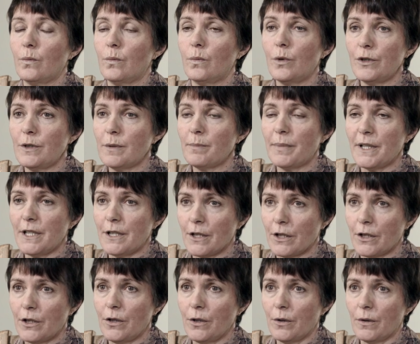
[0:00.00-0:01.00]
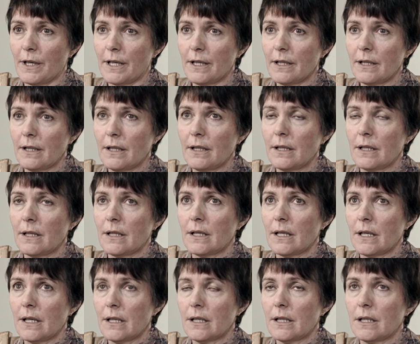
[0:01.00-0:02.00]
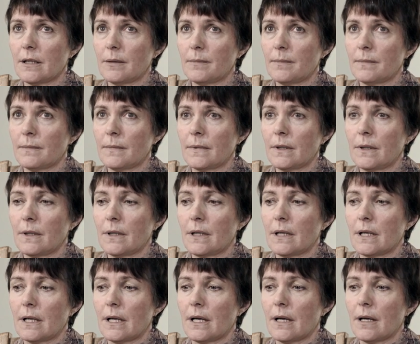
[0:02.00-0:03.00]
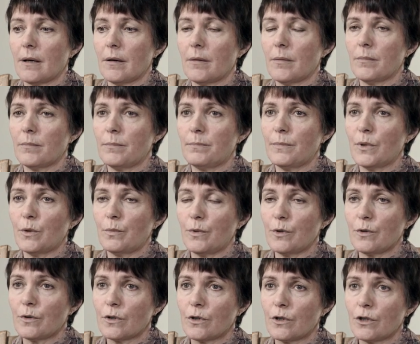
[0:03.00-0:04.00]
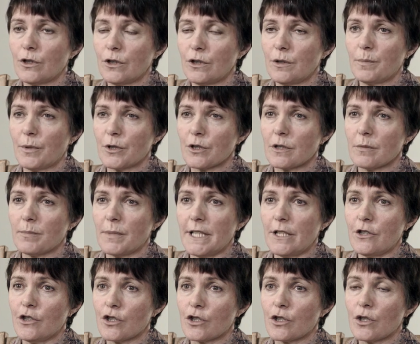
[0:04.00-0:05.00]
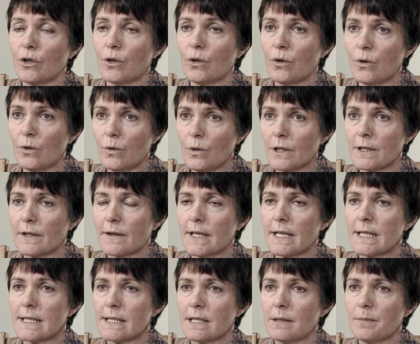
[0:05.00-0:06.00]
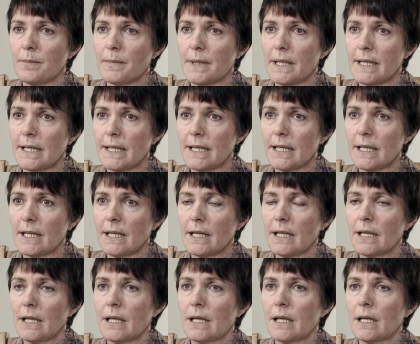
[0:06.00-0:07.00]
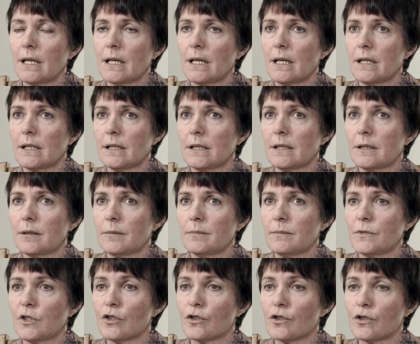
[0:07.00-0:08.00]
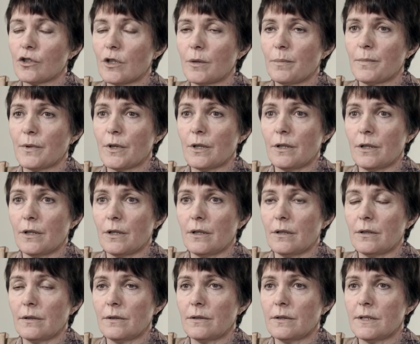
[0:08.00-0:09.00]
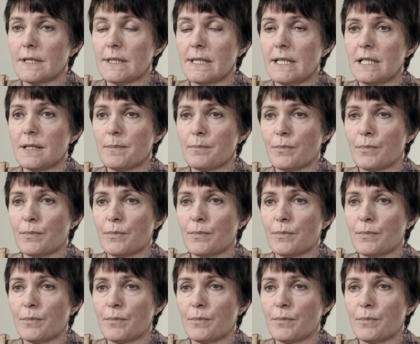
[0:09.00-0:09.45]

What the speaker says: wouldn't be a cure, but could possibly just hold things at bay to stop the disease